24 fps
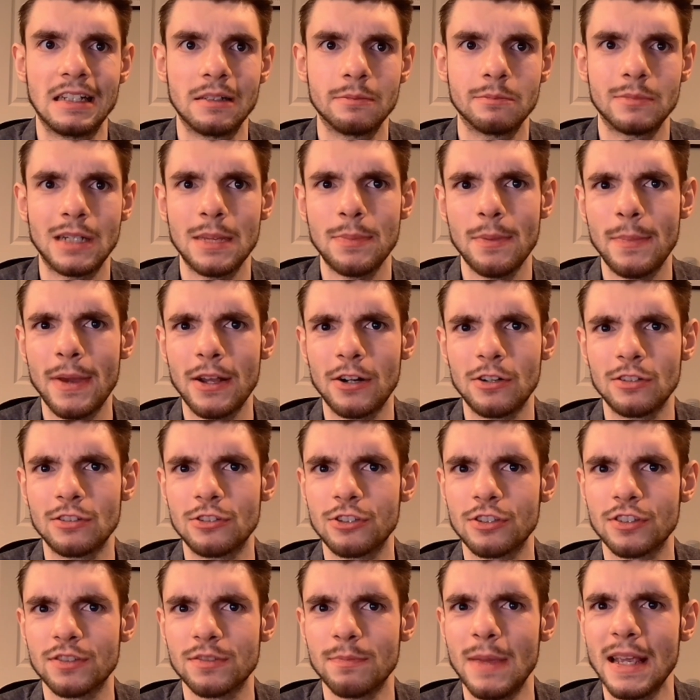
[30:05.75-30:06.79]
Might be better to
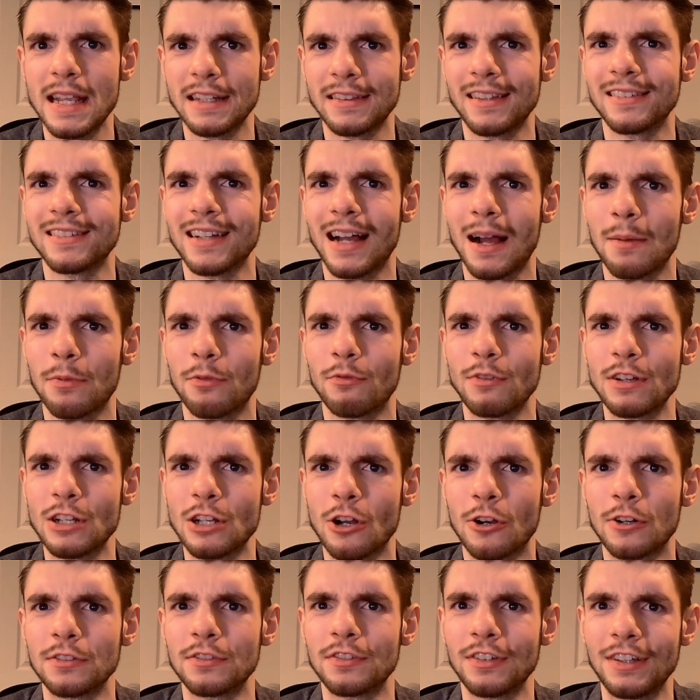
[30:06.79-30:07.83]
just make it the top 3
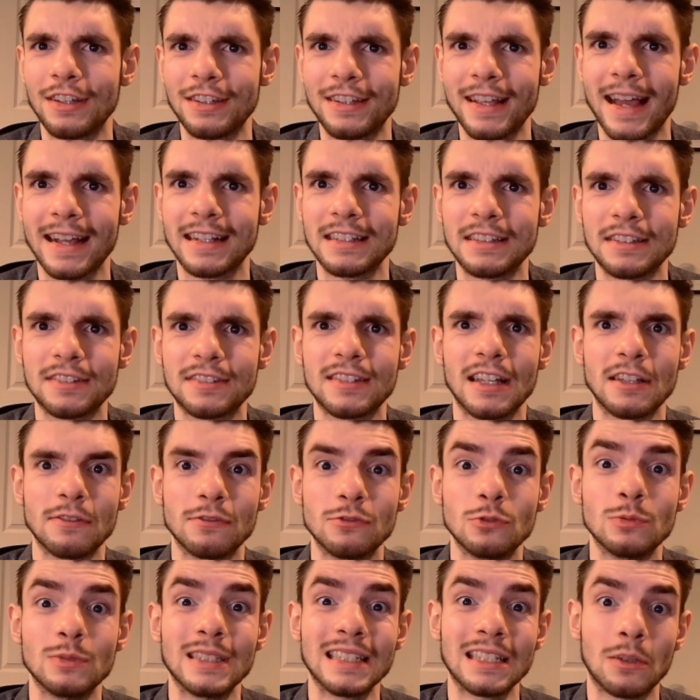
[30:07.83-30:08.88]
cards of the deck instead of
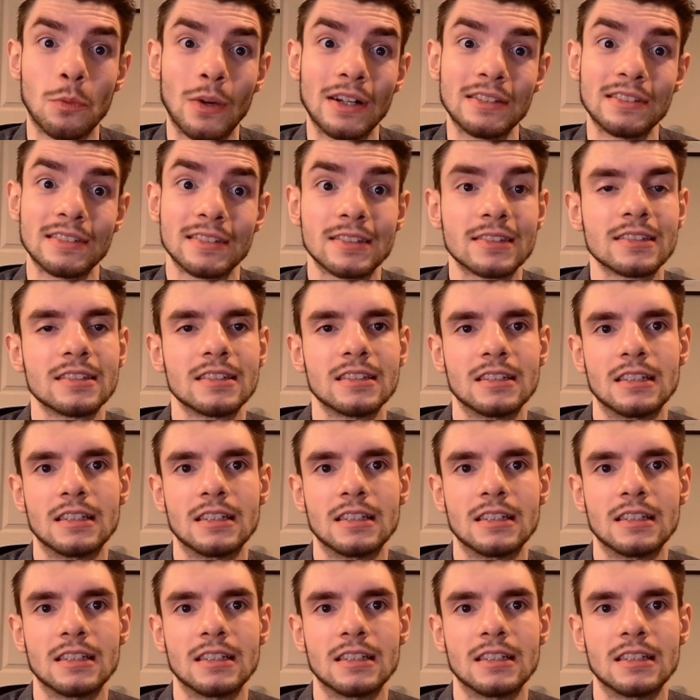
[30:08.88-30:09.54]
unique ones.